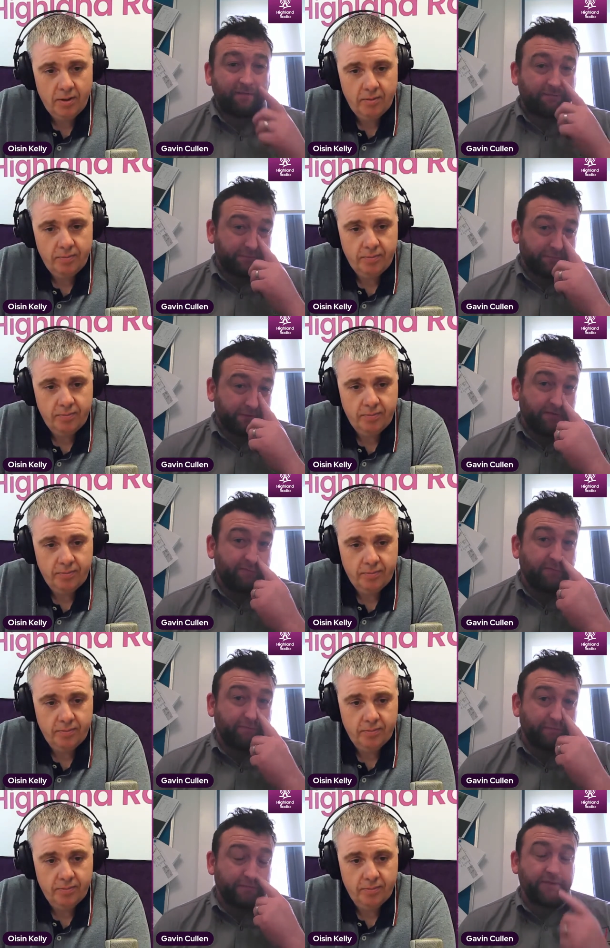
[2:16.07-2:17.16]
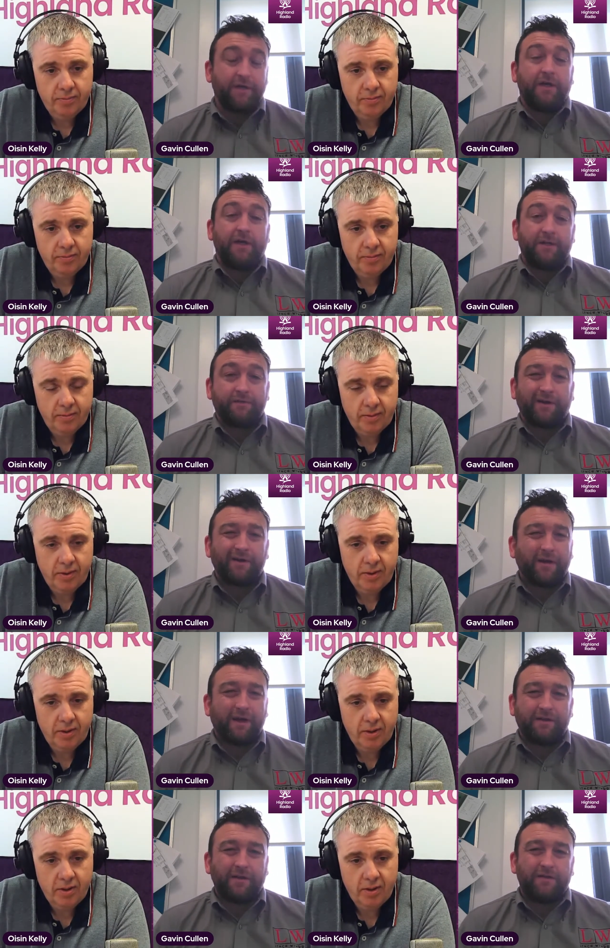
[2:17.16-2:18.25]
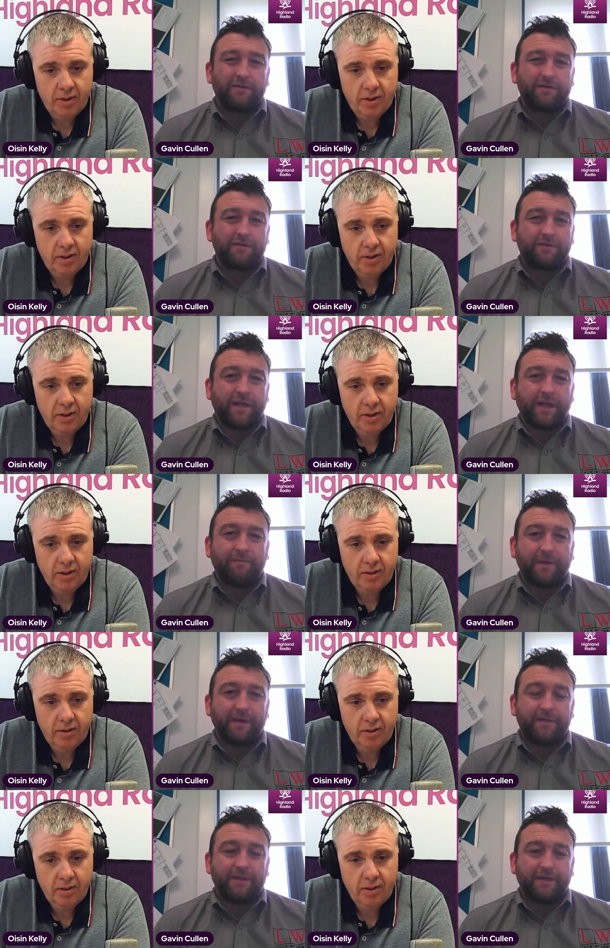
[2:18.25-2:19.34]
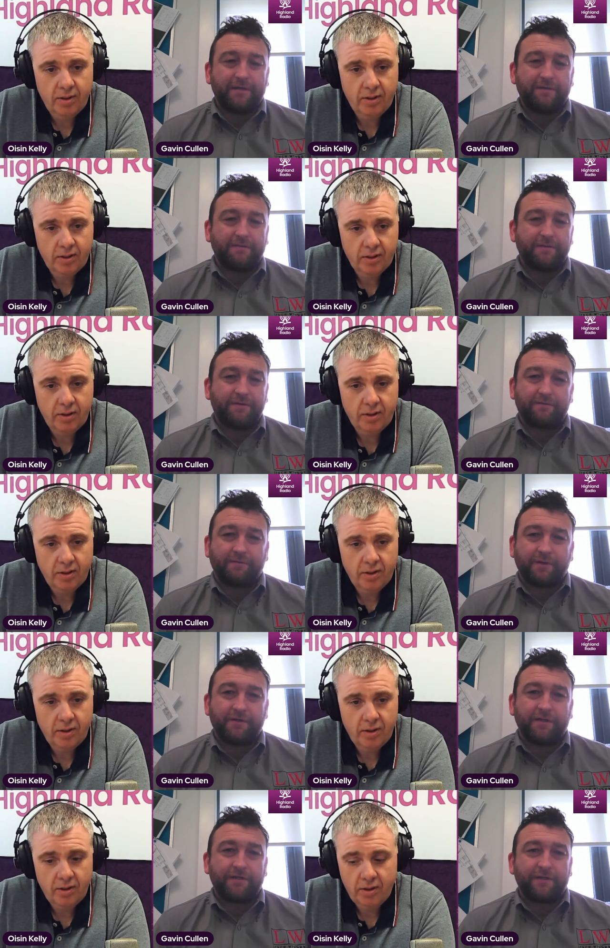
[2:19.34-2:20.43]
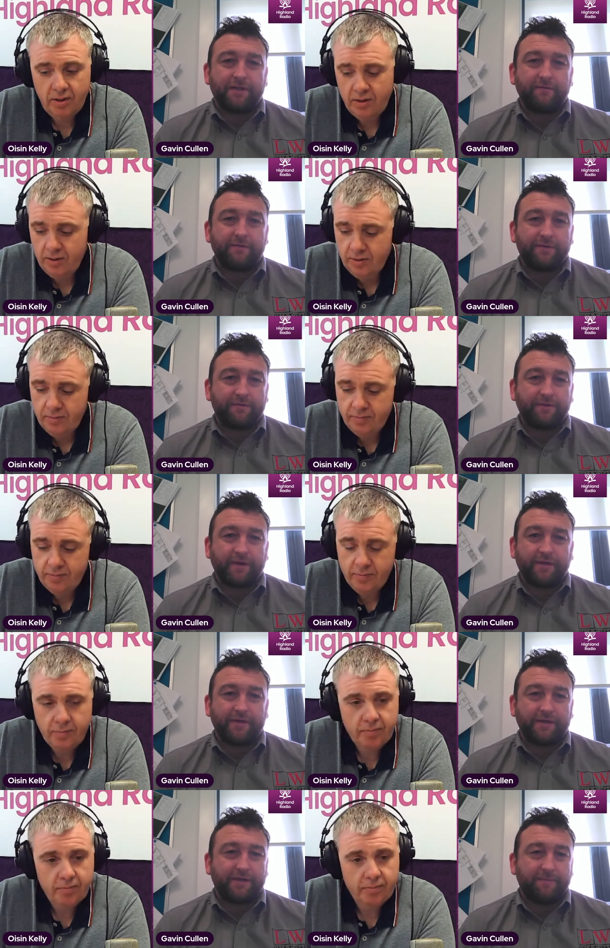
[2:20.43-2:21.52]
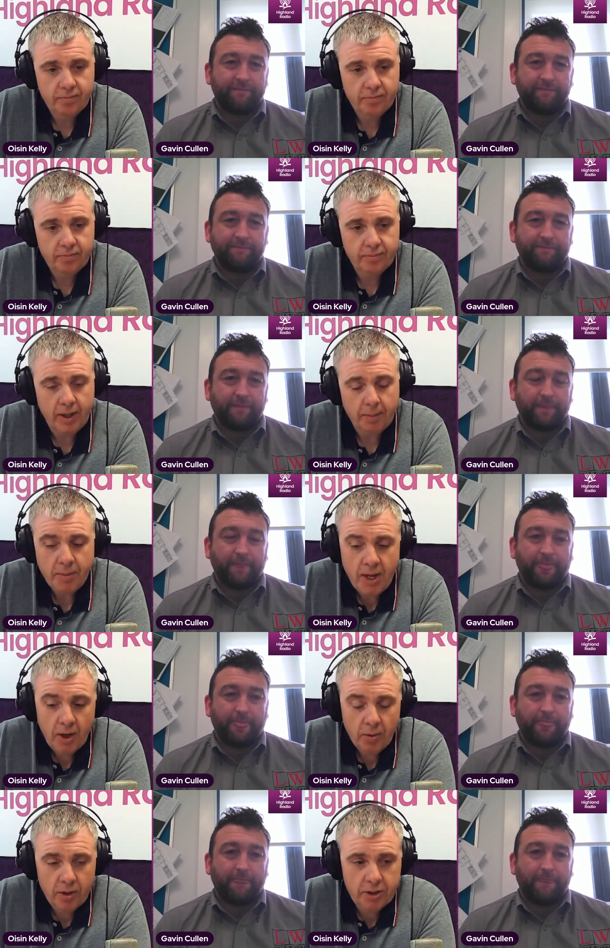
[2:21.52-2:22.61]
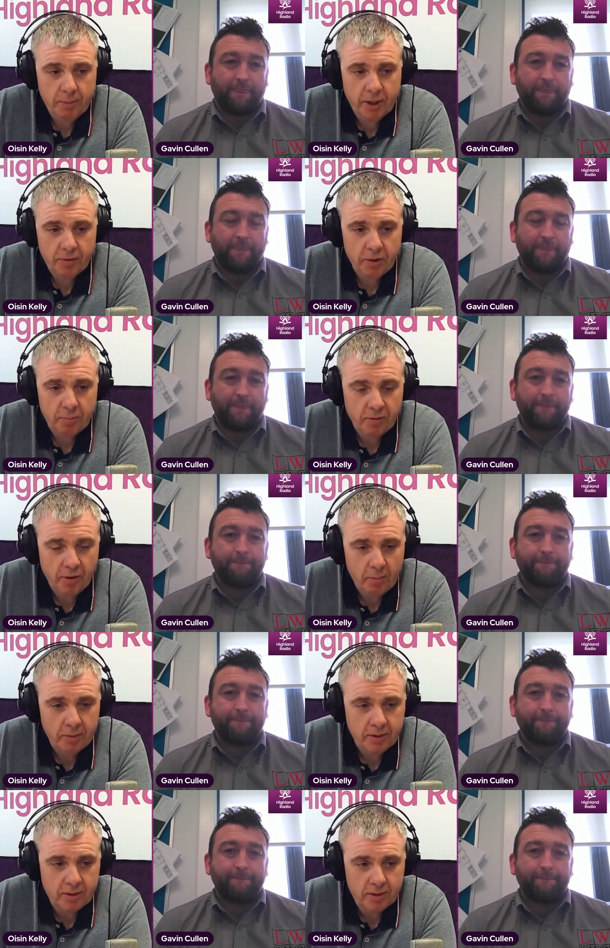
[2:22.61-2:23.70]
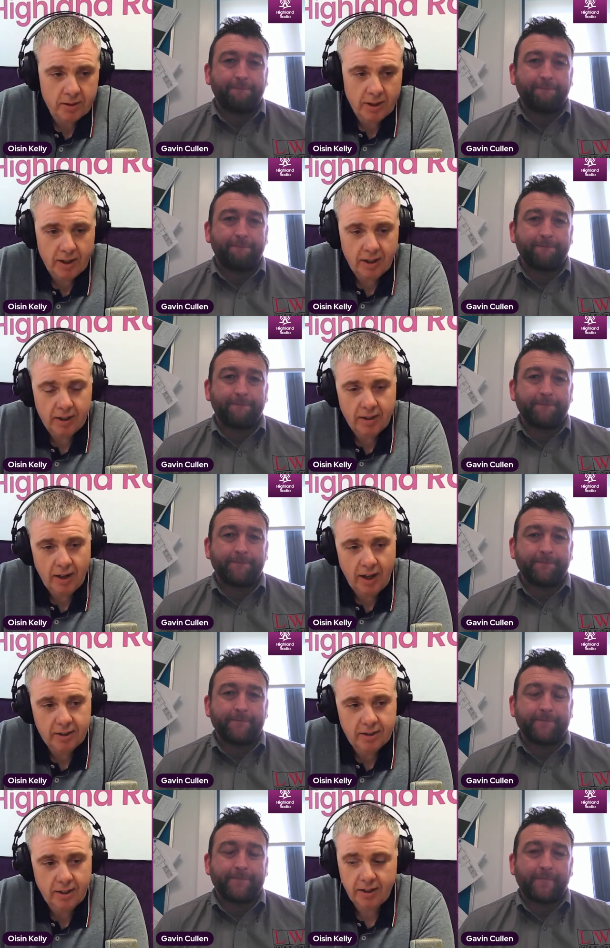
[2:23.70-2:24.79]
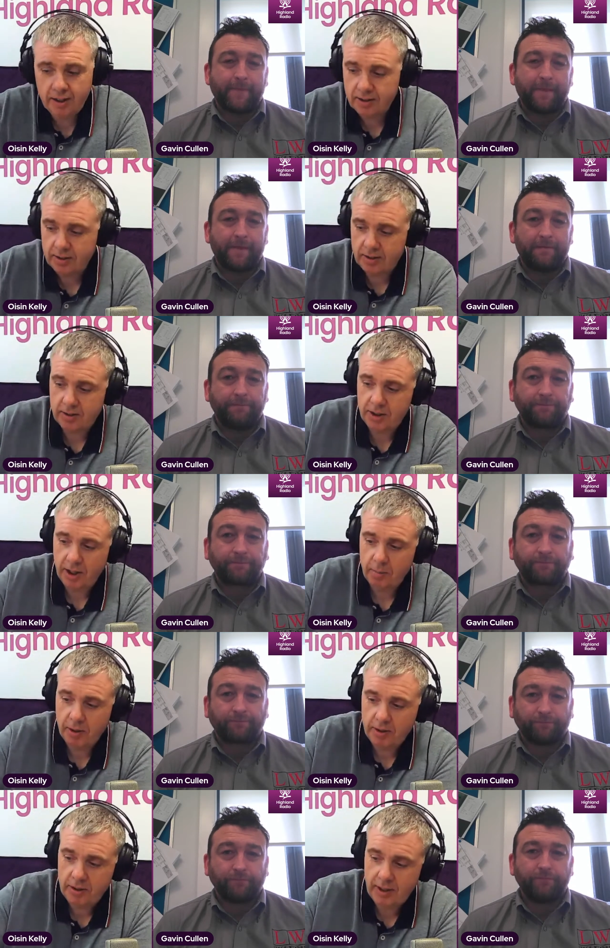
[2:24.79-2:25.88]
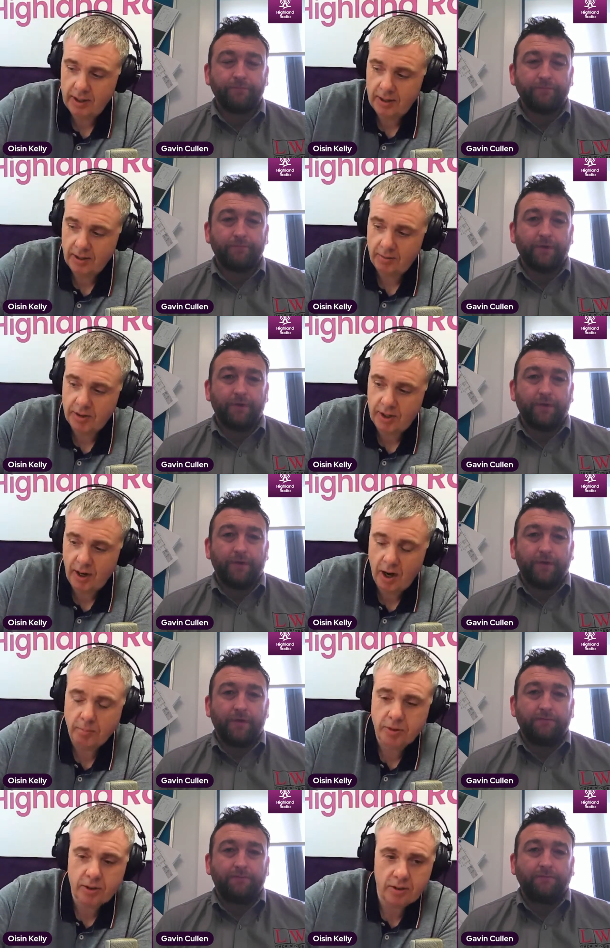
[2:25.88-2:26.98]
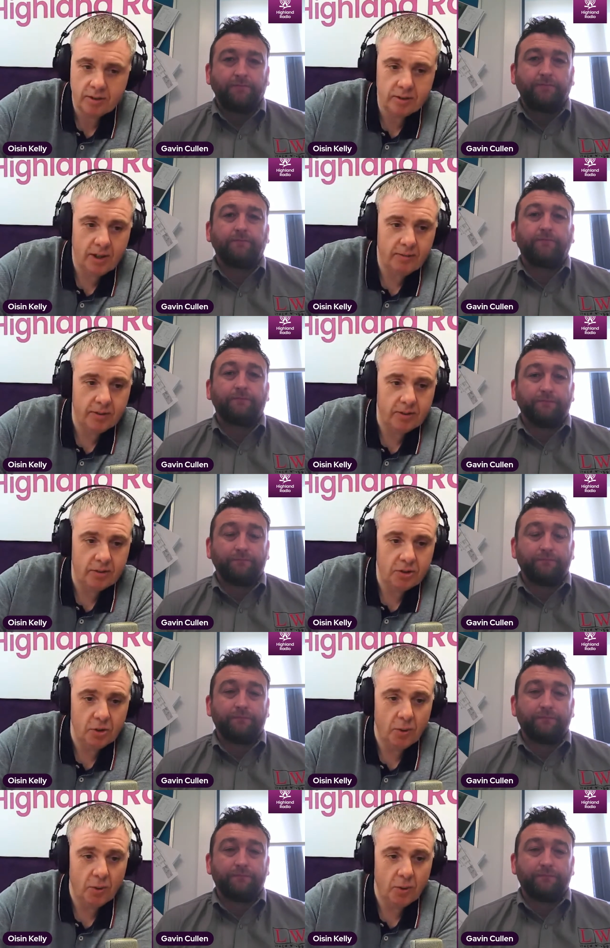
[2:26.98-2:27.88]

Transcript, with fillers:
Speaker 1: frustrate Rovers. So I, do, I he doesn't take many chances with the squad selection anyway, so I can't see it.
Speaker 2: Yeah. What did you make of their performance uh, the last day against Shelbourne? Uh, obviously, Harps having mm. two